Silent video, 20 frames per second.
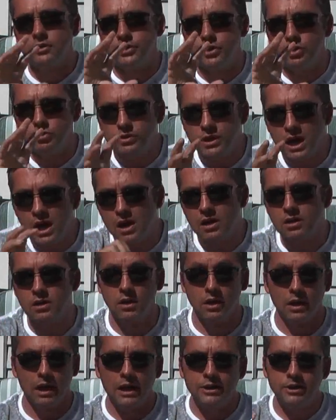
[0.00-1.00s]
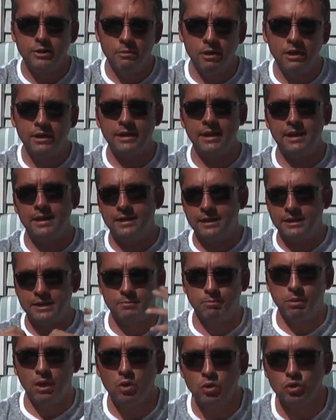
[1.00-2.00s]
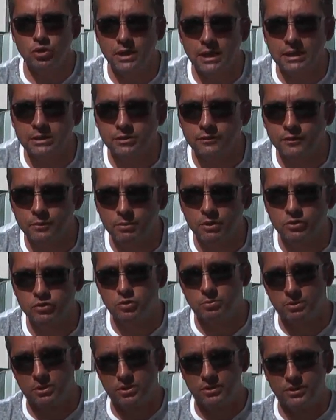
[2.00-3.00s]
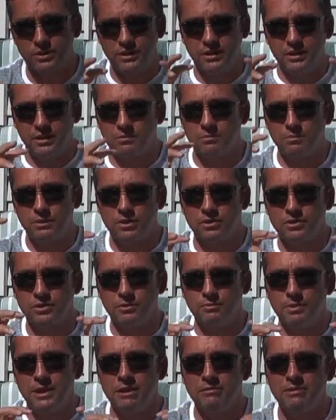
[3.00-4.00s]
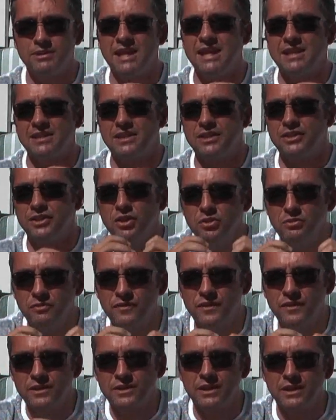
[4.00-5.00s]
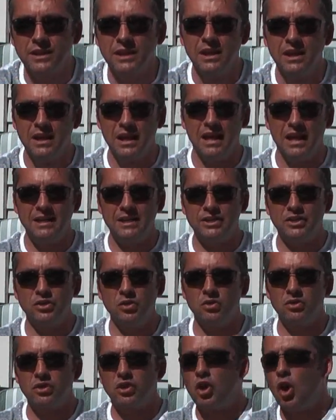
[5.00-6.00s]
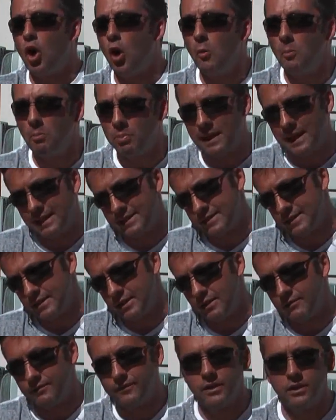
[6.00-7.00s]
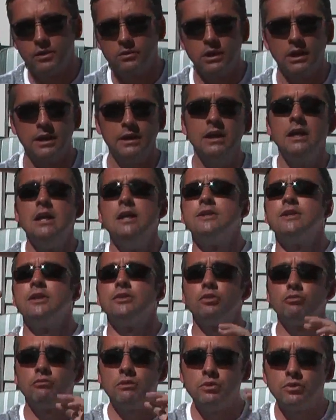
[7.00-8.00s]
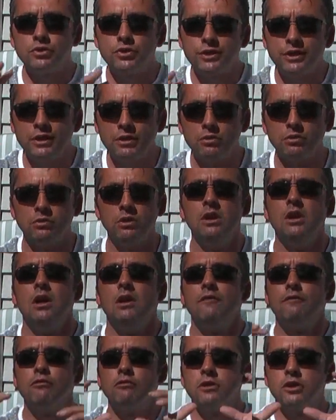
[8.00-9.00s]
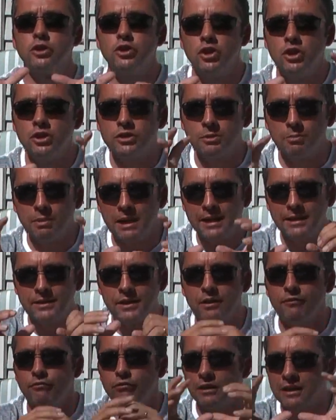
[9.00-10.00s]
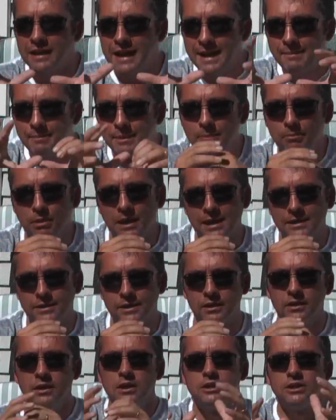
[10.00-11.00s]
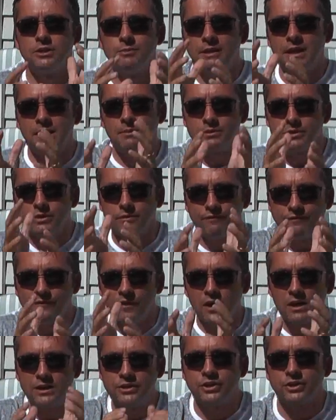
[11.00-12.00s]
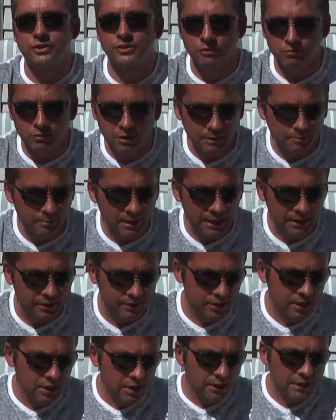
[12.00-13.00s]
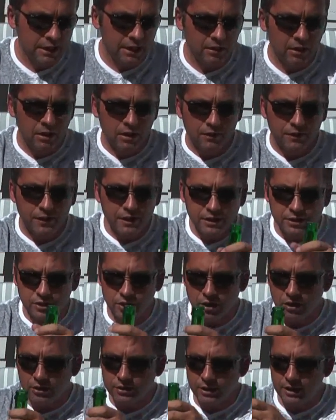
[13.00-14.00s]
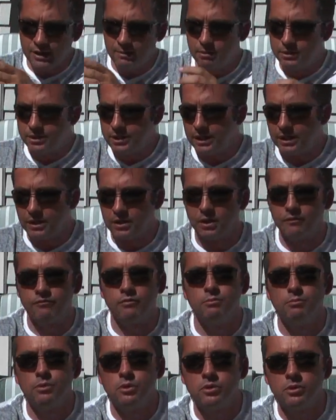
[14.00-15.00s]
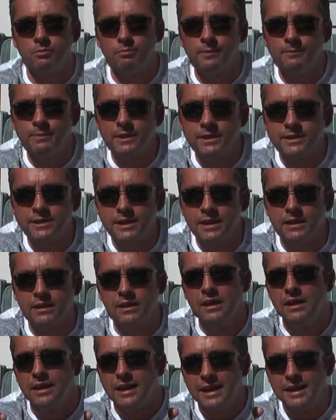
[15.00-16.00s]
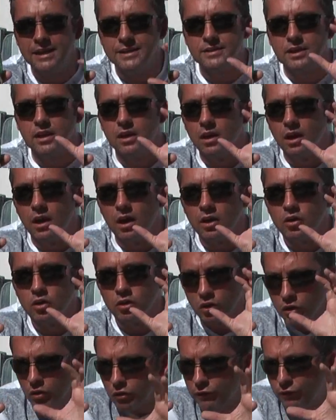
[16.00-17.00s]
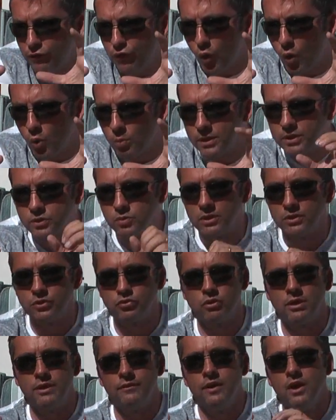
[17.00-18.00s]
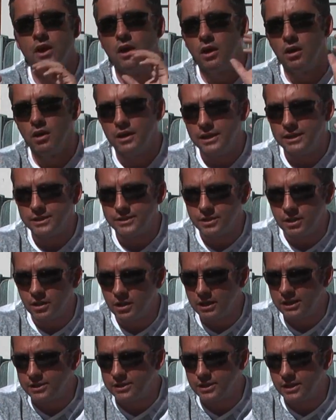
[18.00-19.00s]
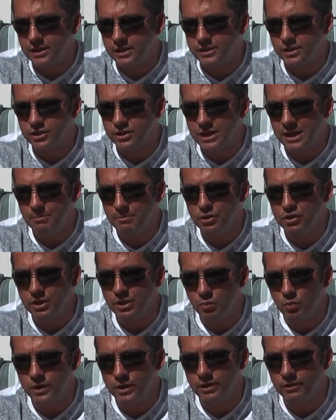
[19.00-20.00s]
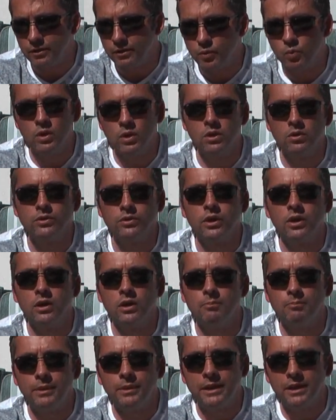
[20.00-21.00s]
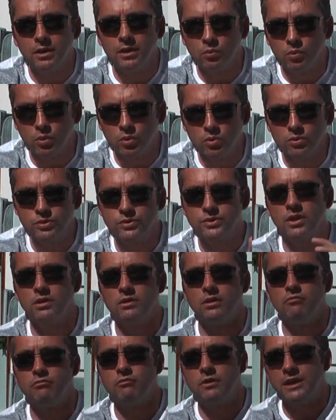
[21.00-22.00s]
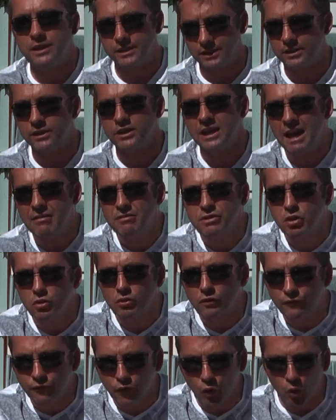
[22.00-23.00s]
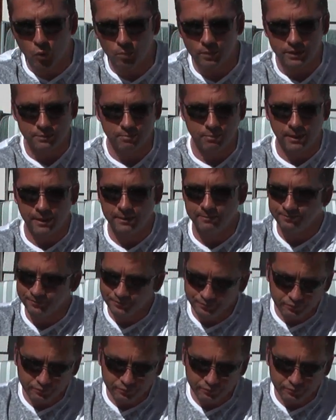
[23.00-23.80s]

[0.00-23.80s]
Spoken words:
Too young, and you might get an explosion out of a bottle because the beer is actually too fizzy and it's not complex enough. Okay, so it's a real skill for a Gueuze blender, for a lambic blender, to be able to find just the right balance. Now, this Gueuze in particular from BSL is got a lot of form. This one, Trev. It's a championship winner at the World Beer Awards, so it carries a lot of form, this beer.